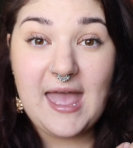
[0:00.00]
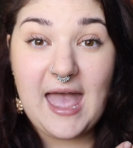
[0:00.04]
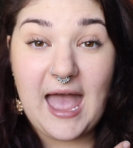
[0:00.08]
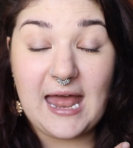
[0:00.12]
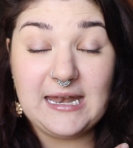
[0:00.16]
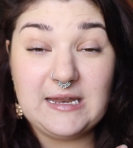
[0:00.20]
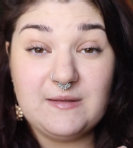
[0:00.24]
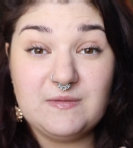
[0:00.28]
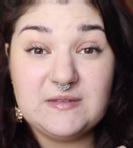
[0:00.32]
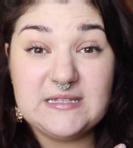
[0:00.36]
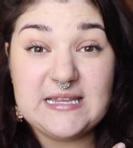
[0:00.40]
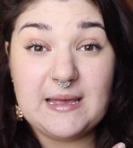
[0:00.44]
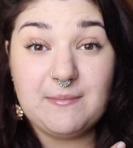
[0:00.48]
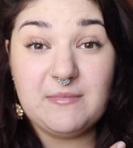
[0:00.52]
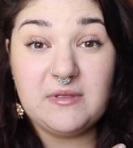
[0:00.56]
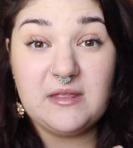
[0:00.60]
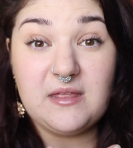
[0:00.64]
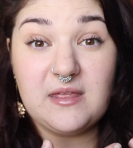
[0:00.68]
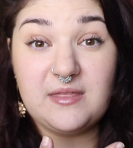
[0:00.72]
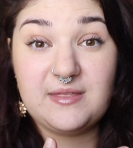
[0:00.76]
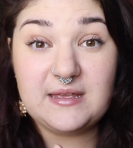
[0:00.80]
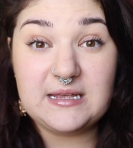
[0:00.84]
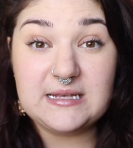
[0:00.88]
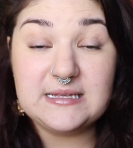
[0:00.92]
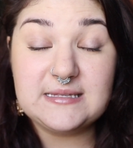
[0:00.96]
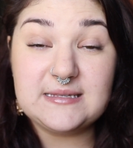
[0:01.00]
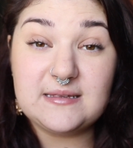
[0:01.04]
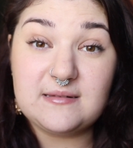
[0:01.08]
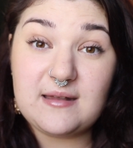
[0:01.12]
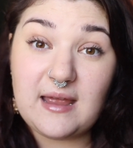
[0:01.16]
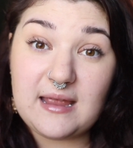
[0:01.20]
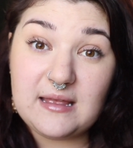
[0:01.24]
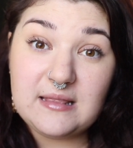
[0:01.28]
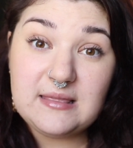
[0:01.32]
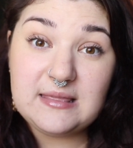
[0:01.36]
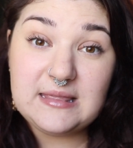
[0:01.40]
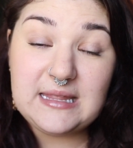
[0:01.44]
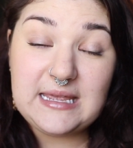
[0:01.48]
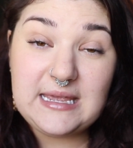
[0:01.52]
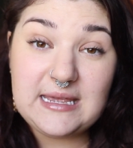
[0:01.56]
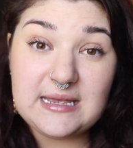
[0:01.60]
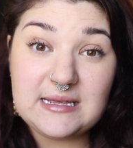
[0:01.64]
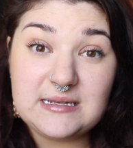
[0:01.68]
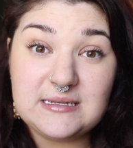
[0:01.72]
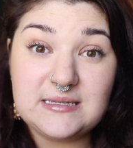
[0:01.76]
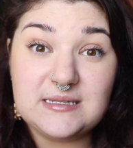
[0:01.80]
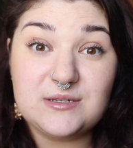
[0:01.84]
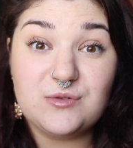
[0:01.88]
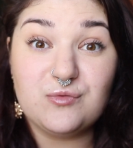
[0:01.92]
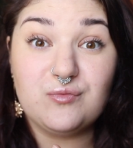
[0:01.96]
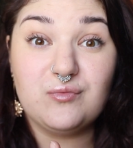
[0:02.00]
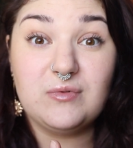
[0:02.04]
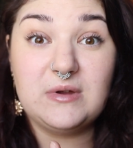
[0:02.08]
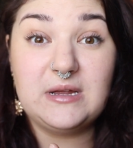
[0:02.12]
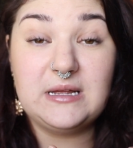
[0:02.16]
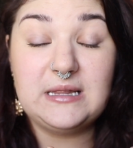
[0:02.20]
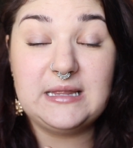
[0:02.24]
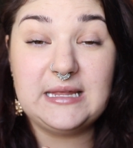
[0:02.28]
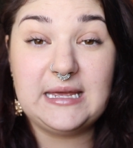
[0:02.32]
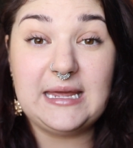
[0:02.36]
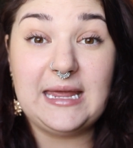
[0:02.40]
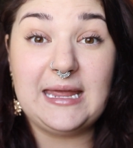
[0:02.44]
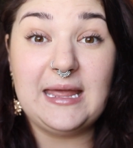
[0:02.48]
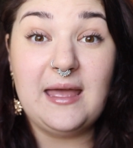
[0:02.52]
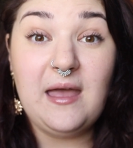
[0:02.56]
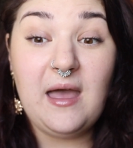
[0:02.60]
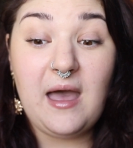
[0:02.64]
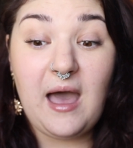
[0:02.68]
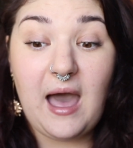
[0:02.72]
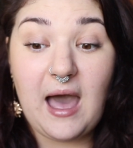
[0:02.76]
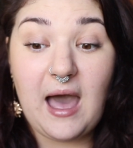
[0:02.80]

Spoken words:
And if some of the things that I list really